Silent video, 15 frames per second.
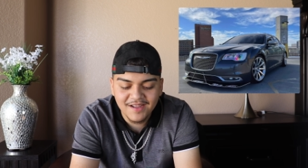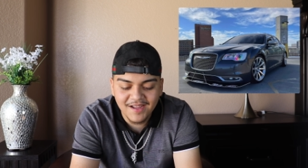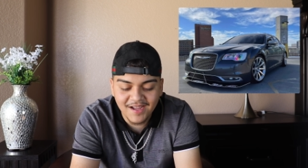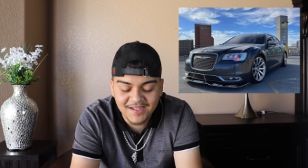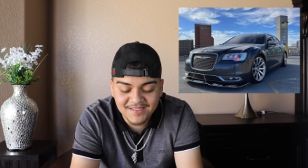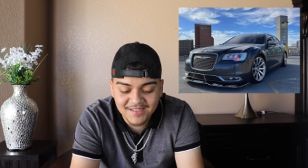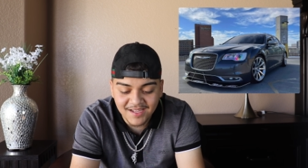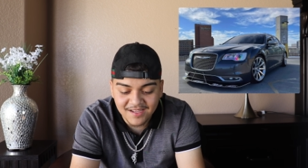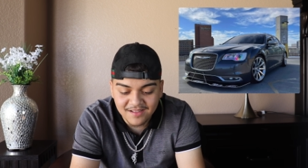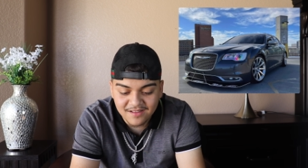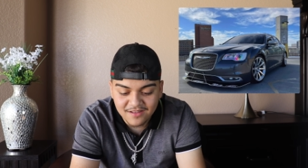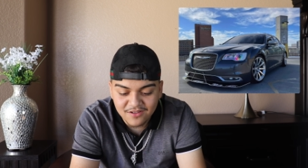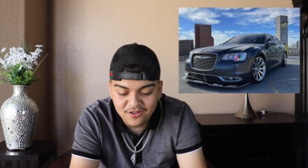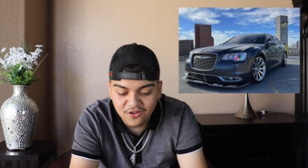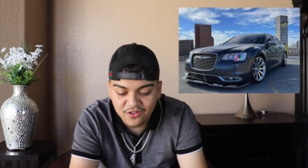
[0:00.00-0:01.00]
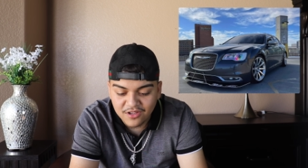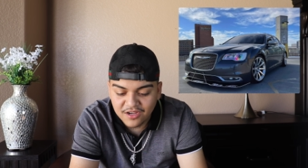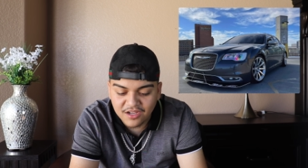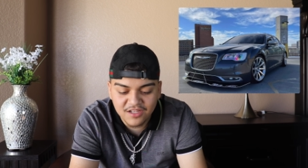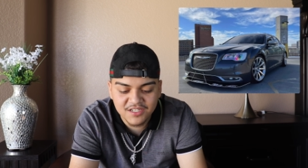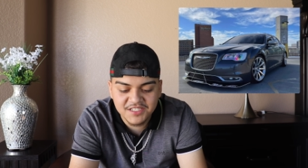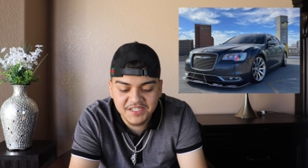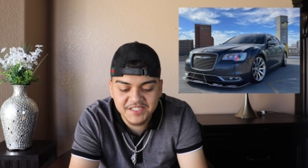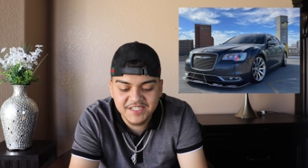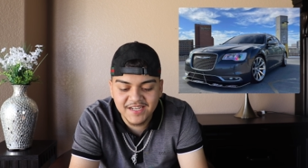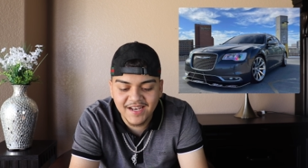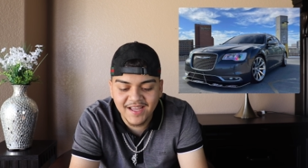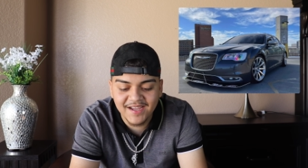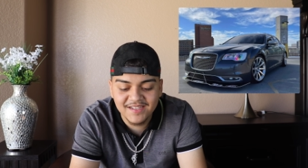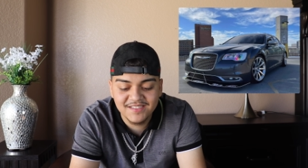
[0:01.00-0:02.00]
It has like, you know, the color changing
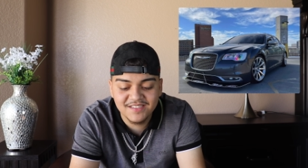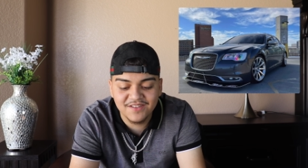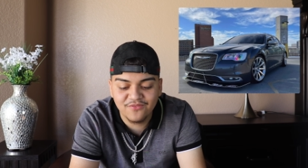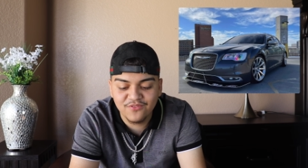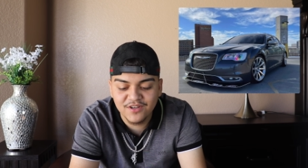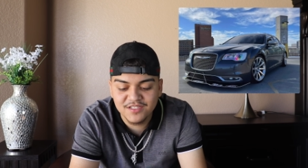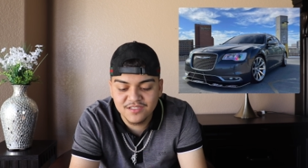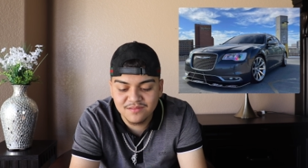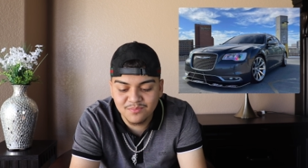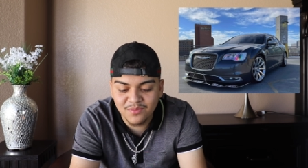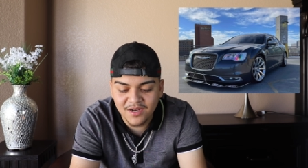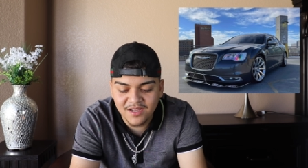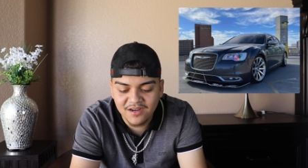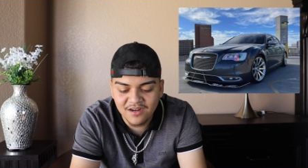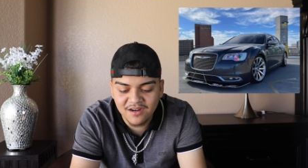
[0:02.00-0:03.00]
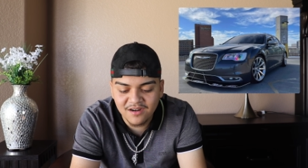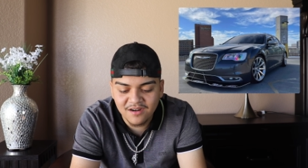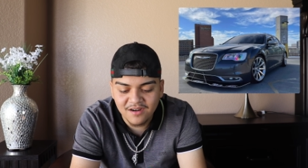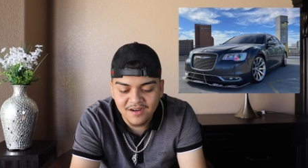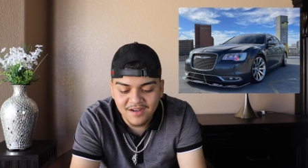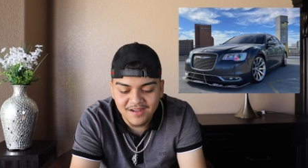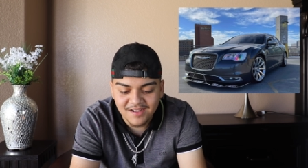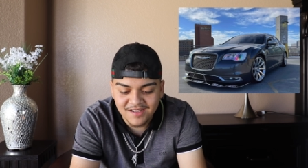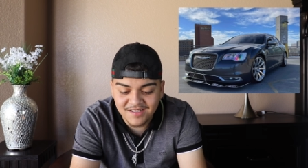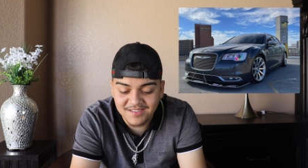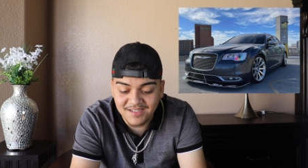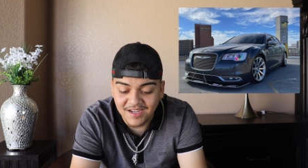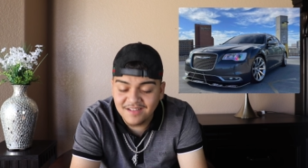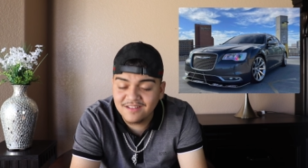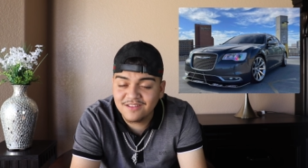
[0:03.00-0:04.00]
lights, the front splitter. It's
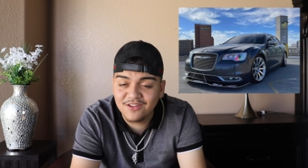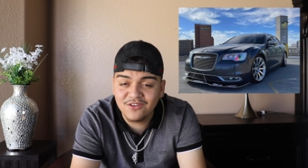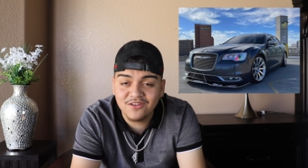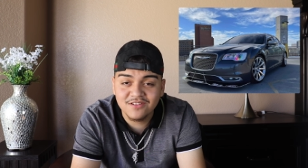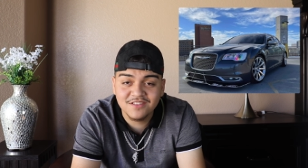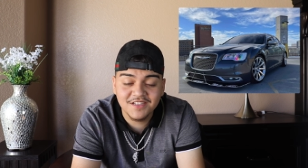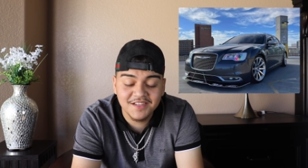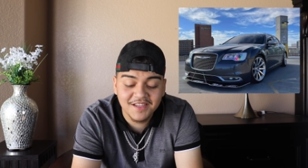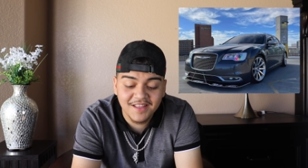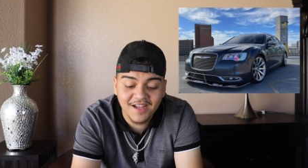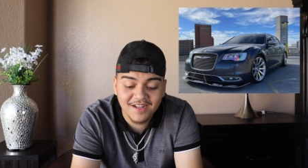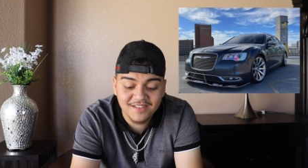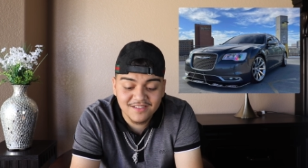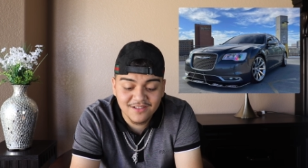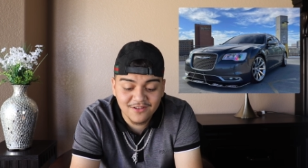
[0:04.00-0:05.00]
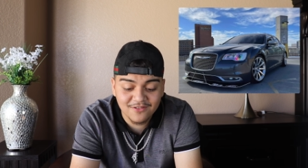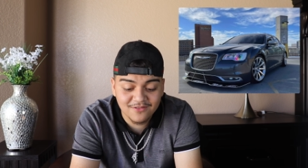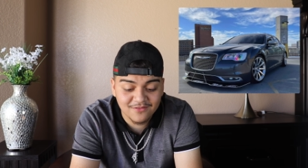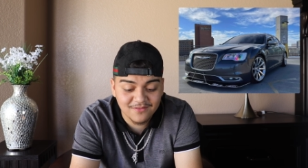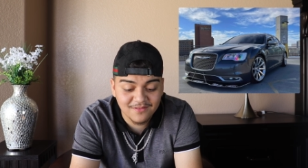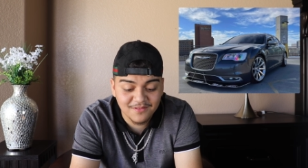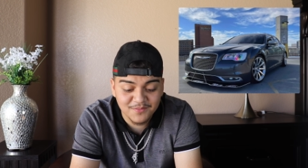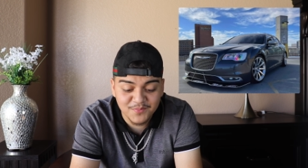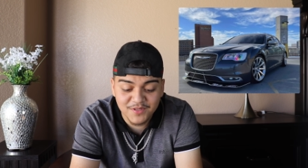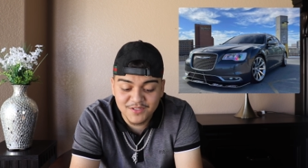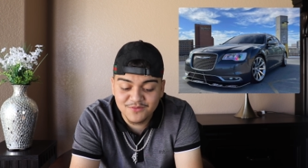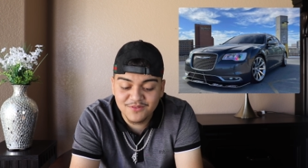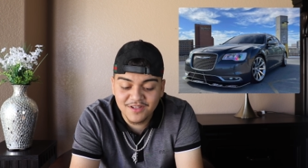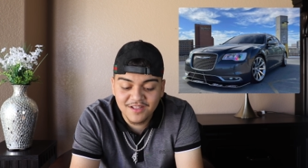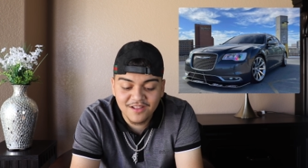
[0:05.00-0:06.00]
hella low, I'll tell you that, it's low. It's
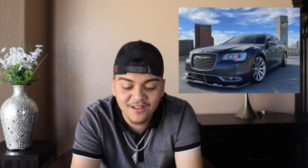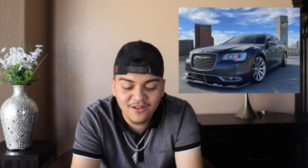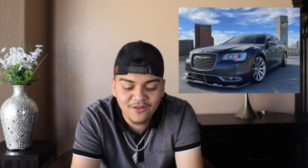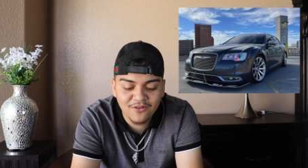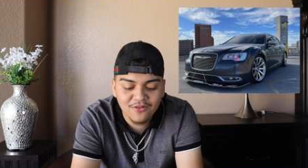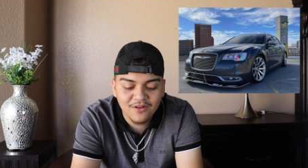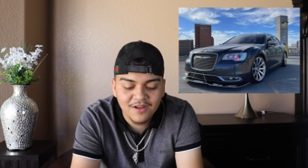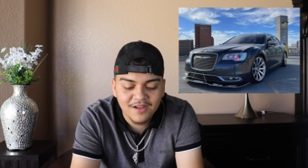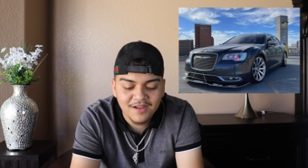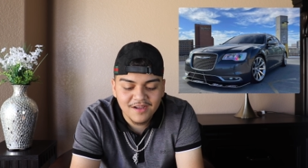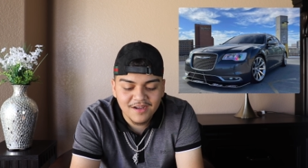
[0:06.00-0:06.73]
really low.